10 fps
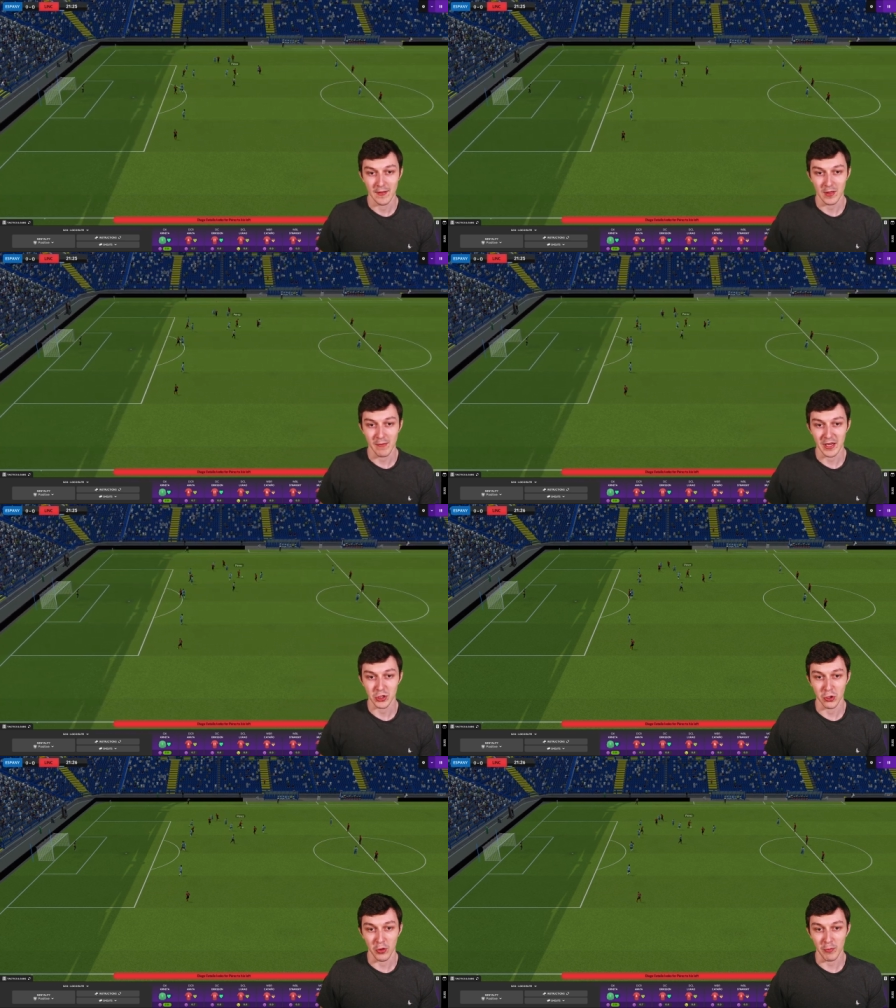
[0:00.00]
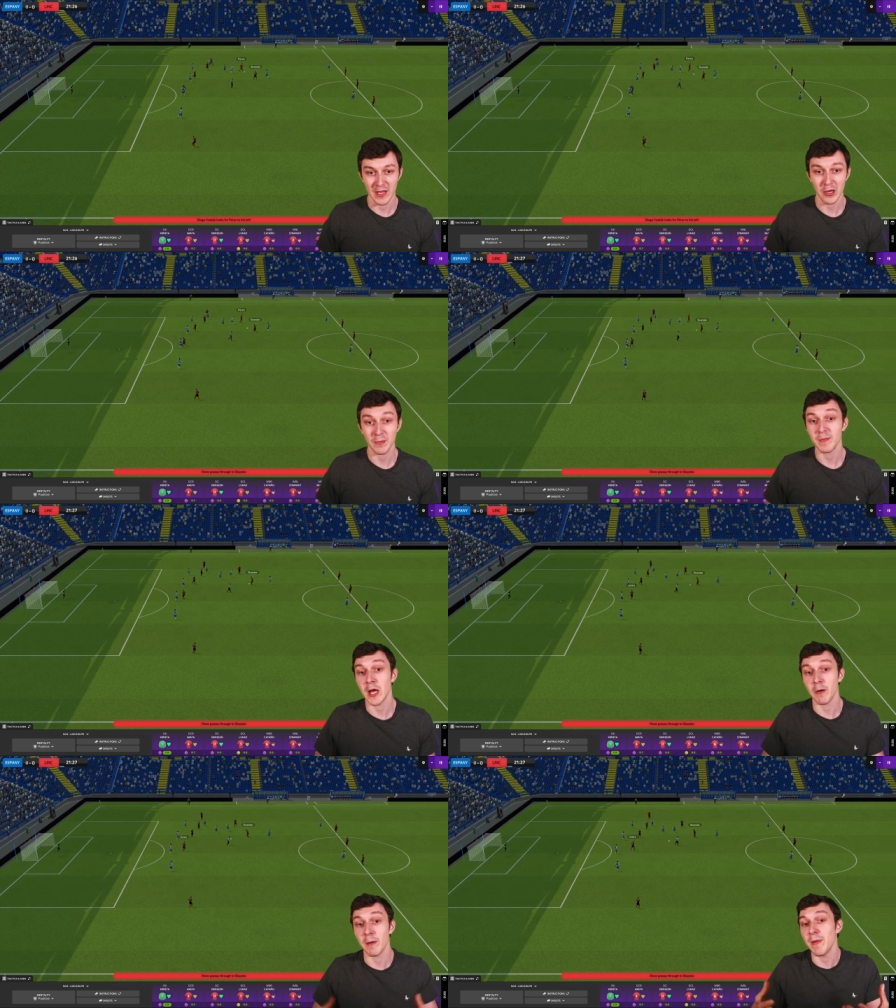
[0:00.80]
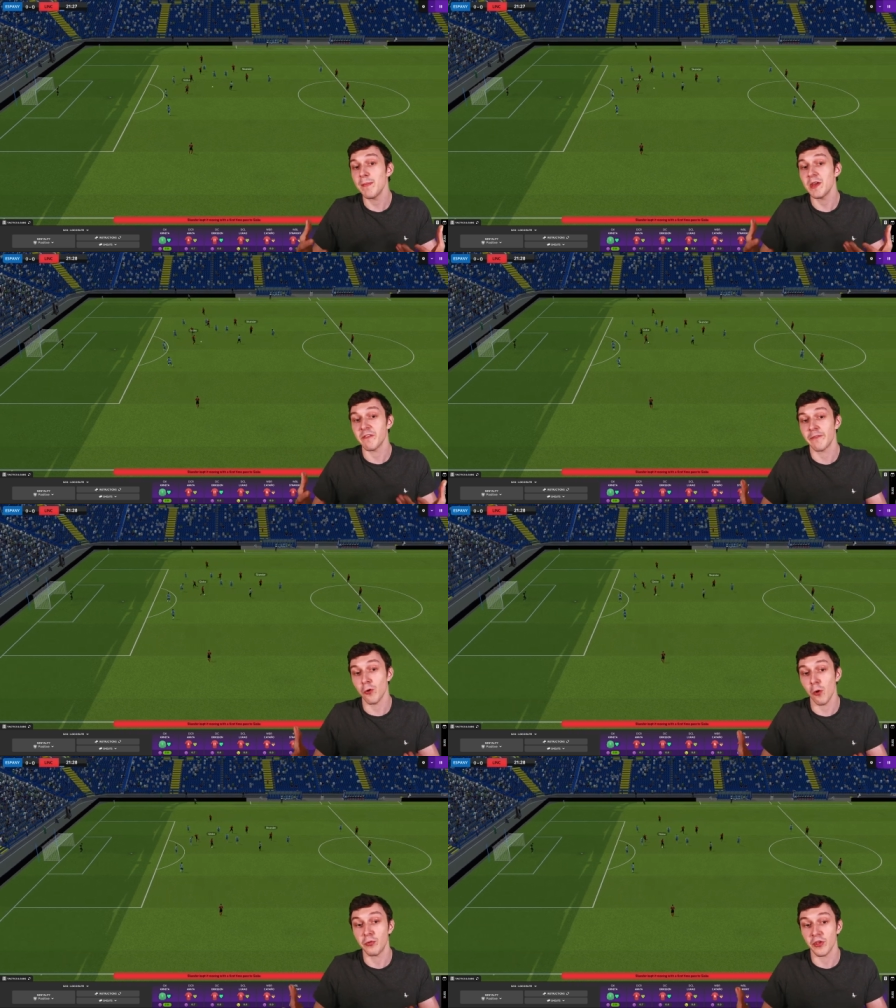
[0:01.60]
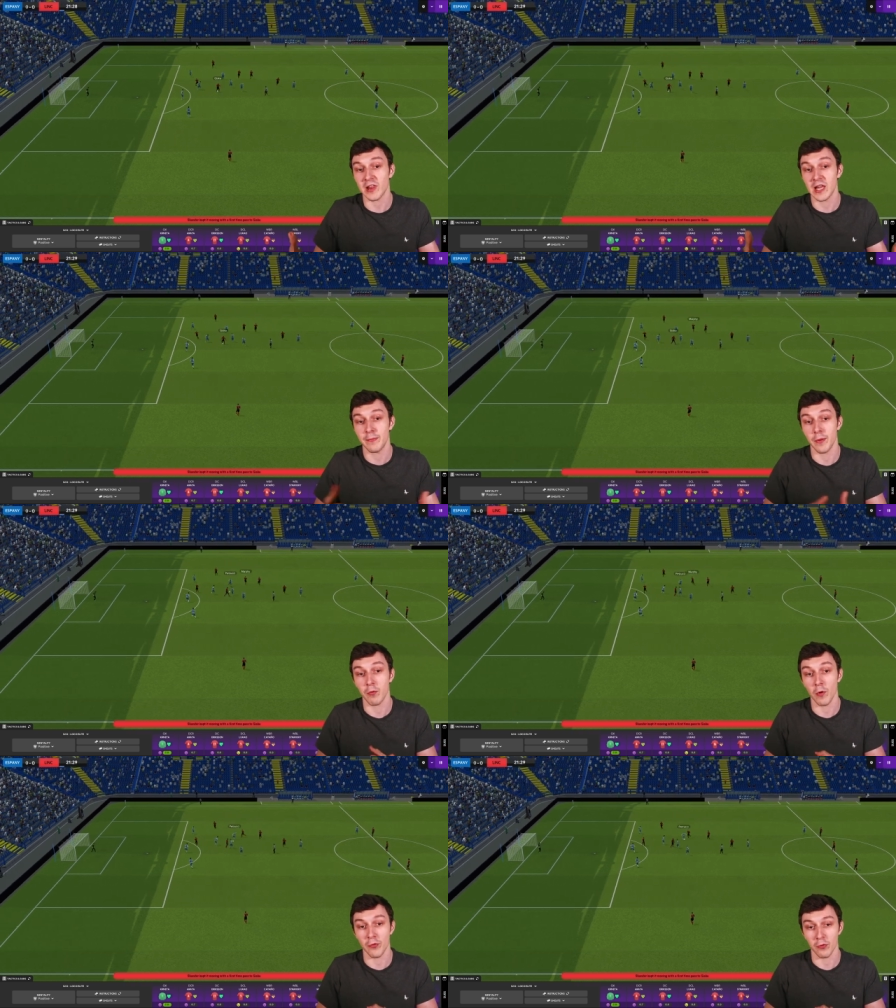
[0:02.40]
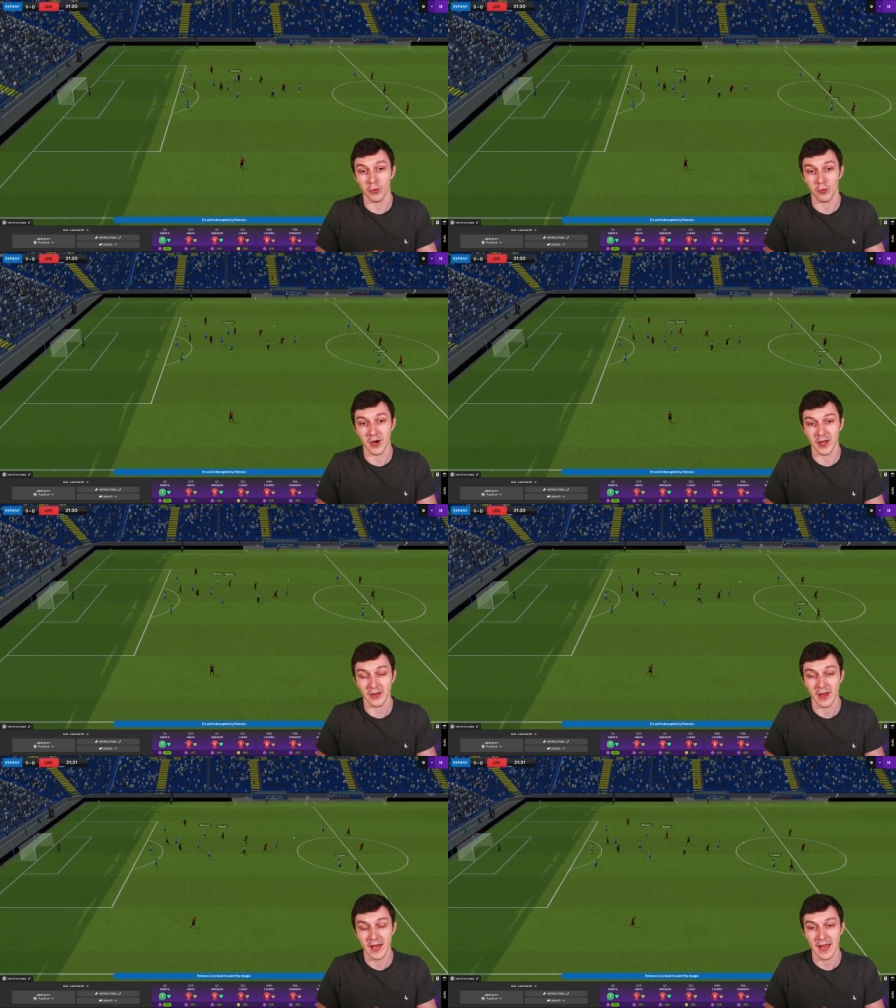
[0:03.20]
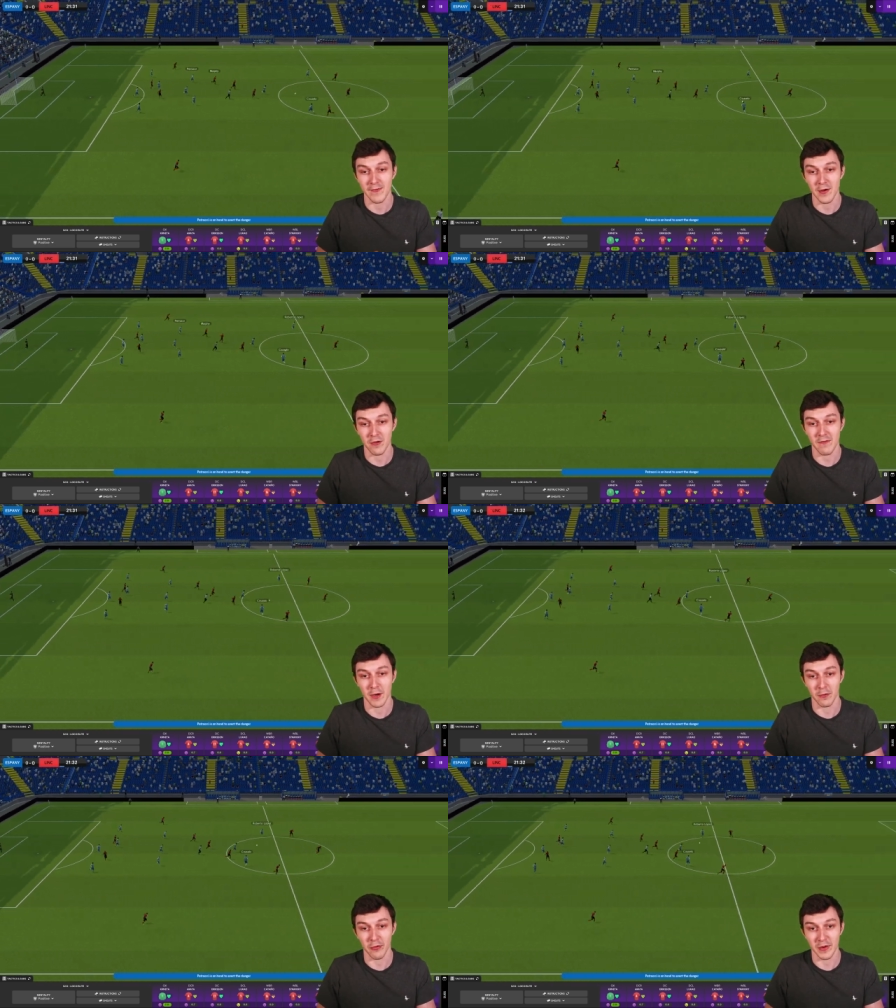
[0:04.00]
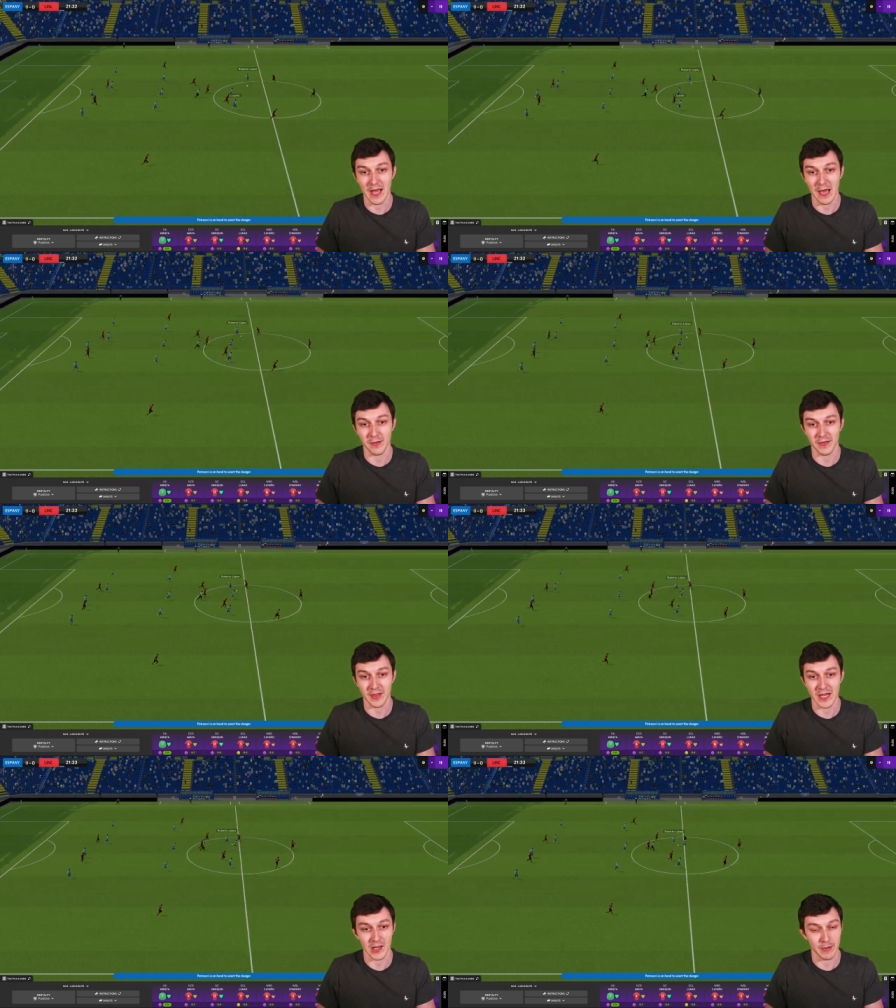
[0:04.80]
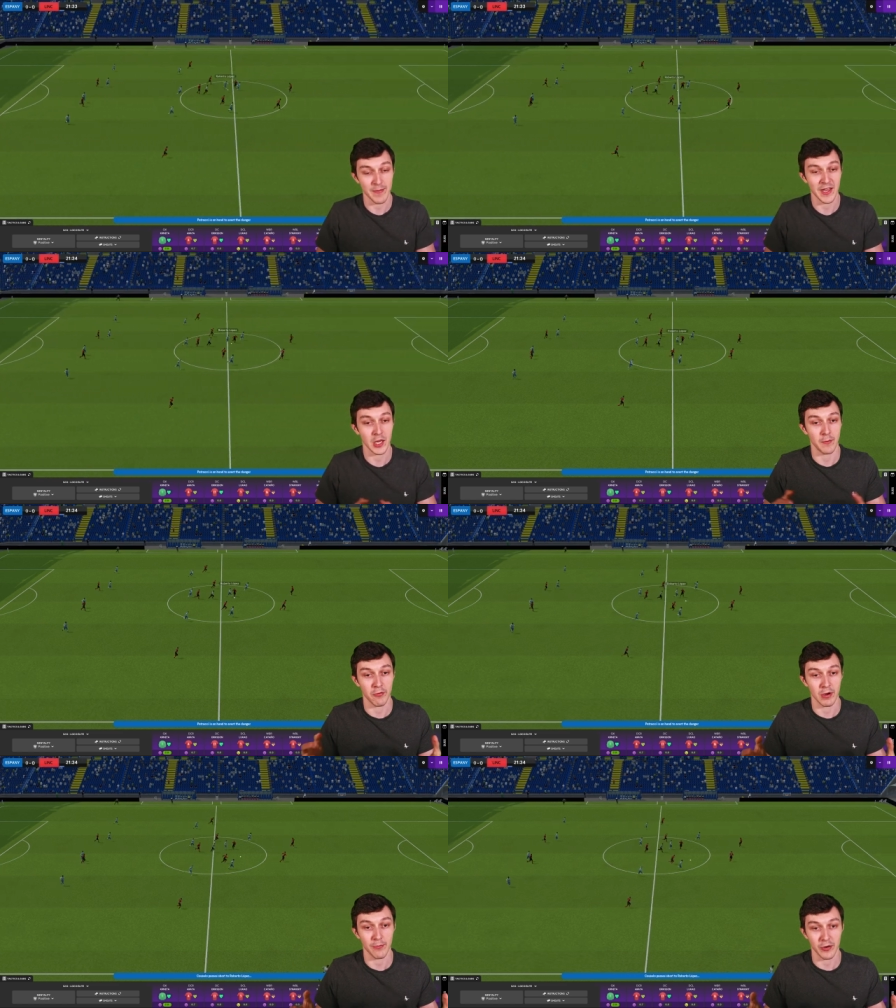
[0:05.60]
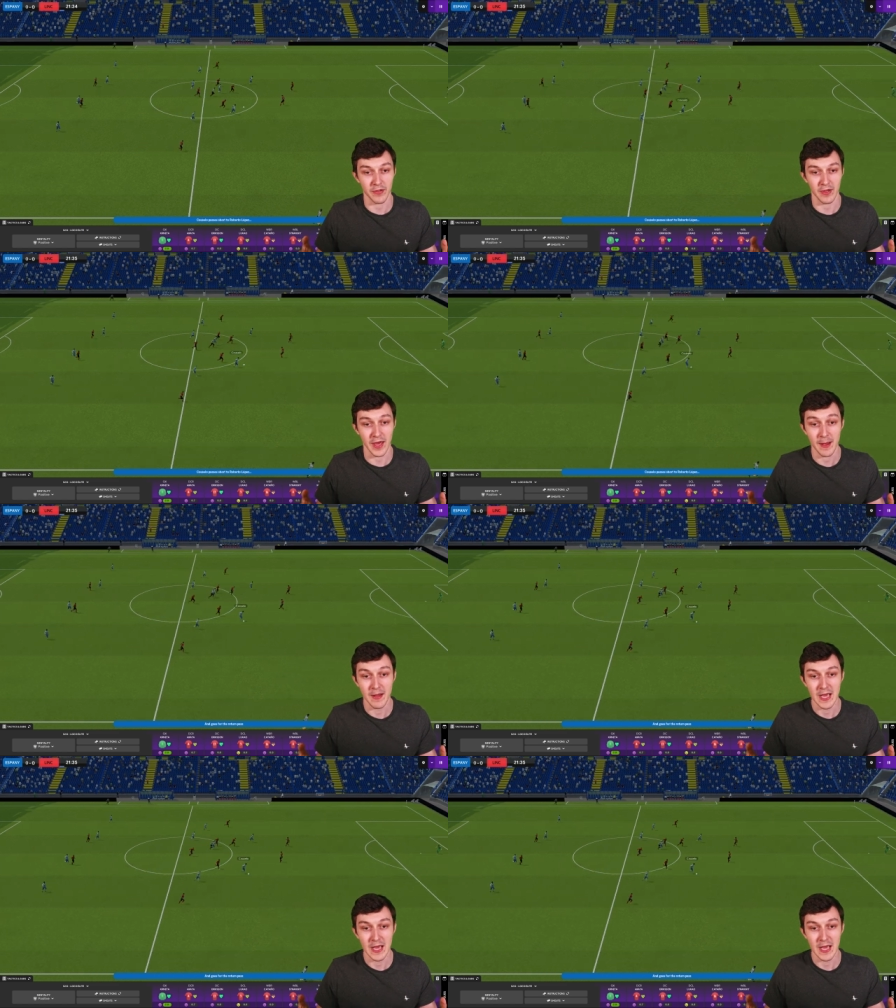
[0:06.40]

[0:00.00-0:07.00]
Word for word: to make sure that we could, you know, maybe afford to slip up once or twice in those final three games of the season by picking up three points here.